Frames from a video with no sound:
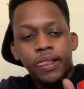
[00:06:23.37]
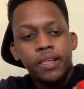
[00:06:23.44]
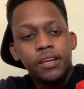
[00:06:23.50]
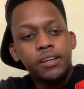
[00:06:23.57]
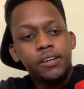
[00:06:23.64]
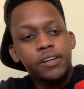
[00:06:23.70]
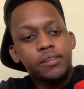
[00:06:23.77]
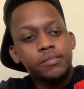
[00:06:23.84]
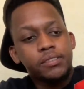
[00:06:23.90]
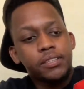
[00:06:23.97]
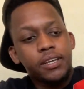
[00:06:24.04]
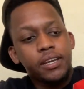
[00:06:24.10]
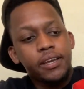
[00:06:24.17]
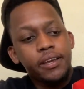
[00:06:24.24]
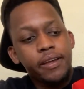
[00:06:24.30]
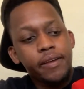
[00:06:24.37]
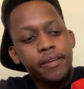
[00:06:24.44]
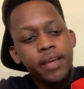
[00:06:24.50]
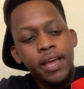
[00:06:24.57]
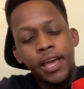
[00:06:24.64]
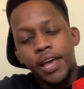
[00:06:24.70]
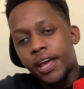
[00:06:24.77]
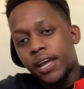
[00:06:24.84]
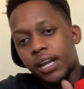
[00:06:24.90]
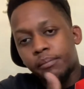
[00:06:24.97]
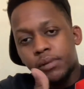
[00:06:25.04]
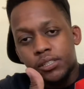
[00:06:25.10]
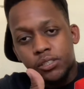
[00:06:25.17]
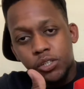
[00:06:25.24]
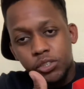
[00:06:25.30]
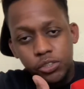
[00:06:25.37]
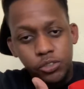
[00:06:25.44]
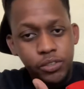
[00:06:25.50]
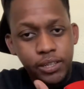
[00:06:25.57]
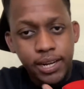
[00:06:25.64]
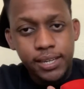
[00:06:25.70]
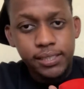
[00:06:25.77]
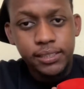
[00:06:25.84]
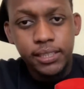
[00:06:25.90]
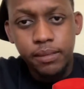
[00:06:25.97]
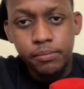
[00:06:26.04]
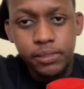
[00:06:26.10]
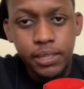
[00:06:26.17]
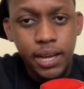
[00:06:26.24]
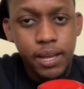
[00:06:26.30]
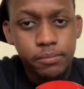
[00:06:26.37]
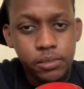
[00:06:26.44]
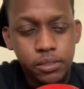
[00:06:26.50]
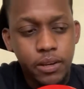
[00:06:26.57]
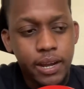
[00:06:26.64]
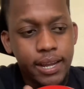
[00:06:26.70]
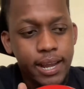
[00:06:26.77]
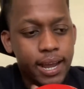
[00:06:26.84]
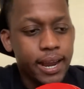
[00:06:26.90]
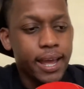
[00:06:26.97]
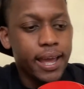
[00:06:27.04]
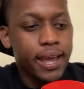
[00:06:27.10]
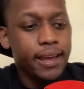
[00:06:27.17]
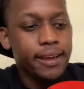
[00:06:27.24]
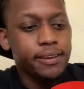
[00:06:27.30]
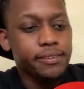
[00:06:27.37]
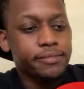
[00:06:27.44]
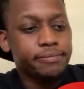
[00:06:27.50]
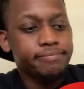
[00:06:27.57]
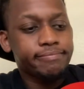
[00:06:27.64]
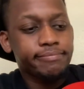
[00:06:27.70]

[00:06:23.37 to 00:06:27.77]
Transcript: You know what I'm saying? And I'm a social drinker at the same time. So I gotta have